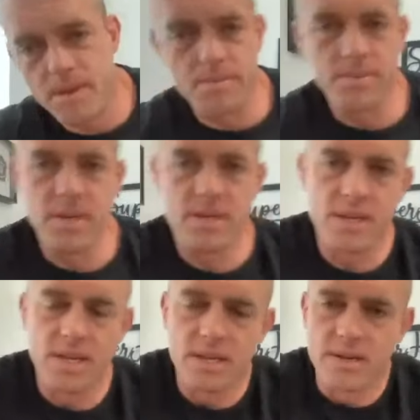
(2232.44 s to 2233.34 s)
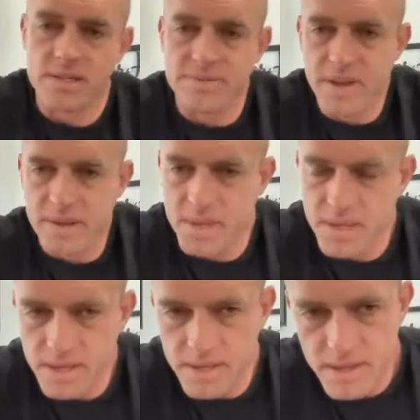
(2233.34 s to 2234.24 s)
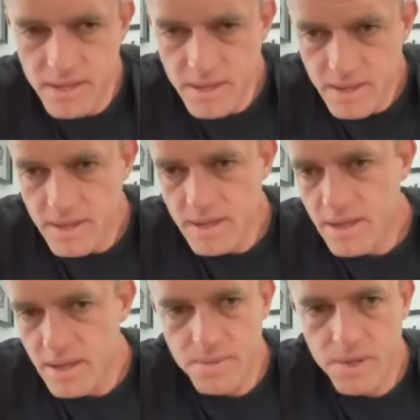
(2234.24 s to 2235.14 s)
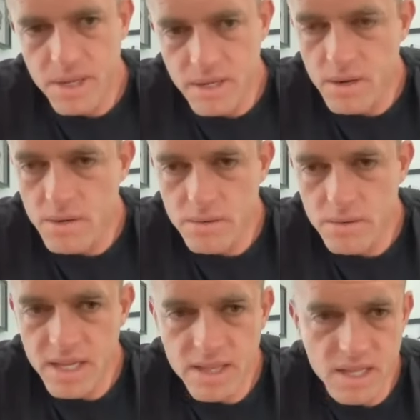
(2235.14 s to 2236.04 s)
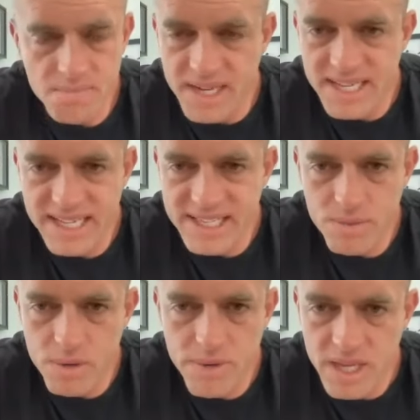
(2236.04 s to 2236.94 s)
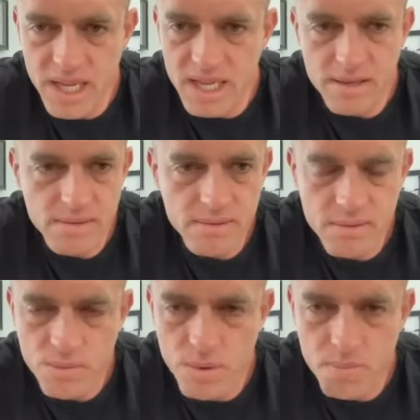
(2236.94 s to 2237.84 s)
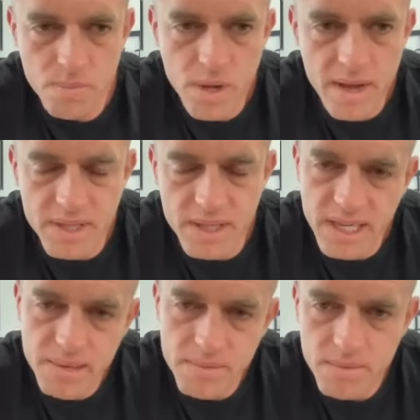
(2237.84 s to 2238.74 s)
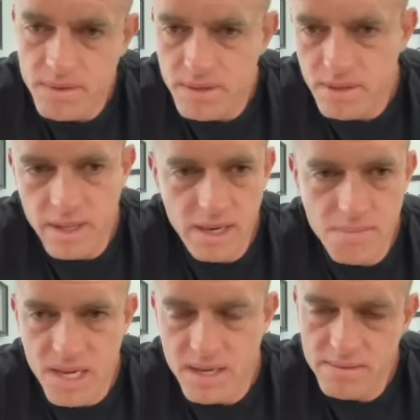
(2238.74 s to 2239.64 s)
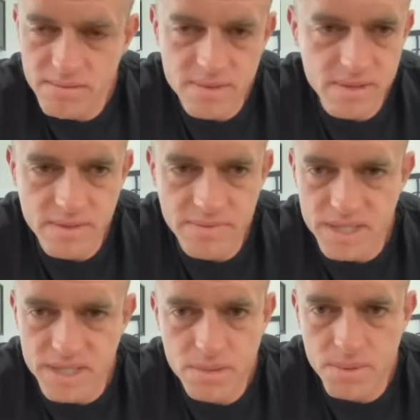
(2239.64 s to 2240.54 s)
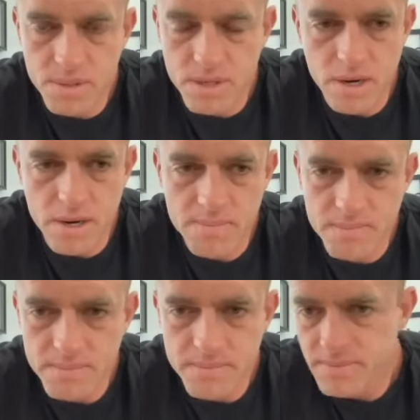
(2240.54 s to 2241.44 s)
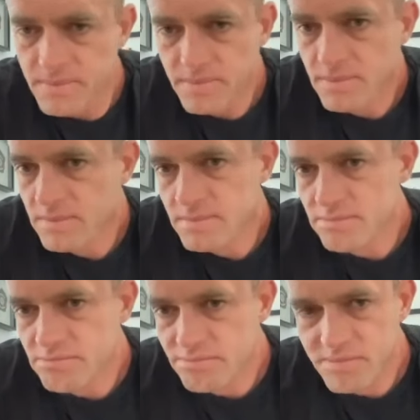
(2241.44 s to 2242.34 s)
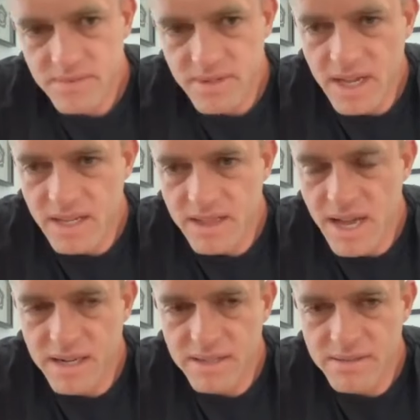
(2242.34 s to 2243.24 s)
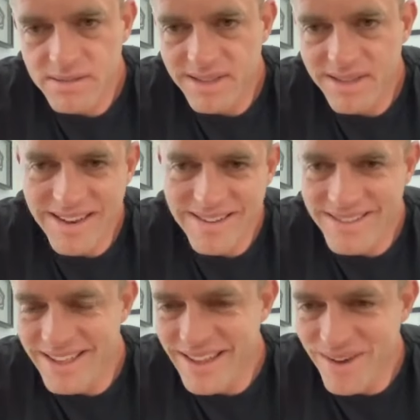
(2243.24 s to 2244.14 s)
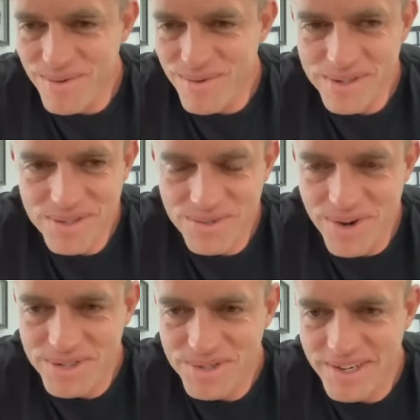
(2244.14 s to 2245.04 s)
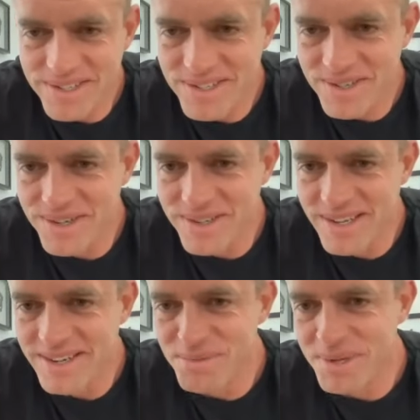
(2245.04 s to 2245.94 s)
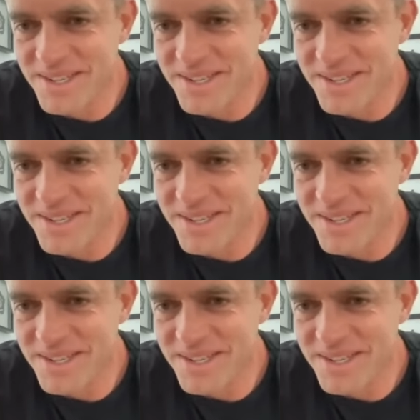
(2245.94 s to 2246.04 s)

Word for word: yep. We eat together as a family, and we, you know, they my kids eat what we eat. We'll we'll have a lean lean meat, a vegetable, a carb. They eat that, and then then they all run run a train on cereal later.